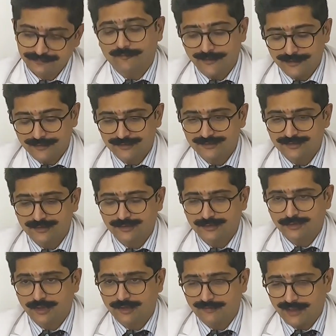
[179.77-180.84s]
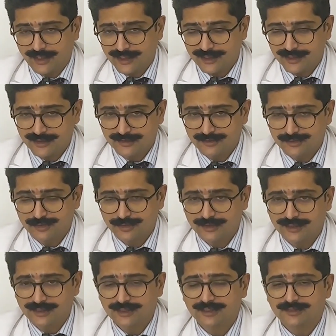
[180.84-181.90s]
Once you have had an
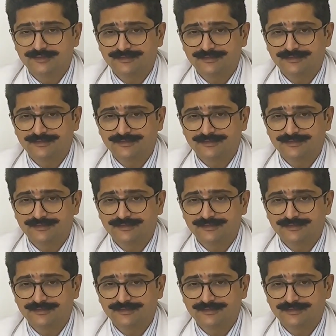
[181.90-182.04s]
injury,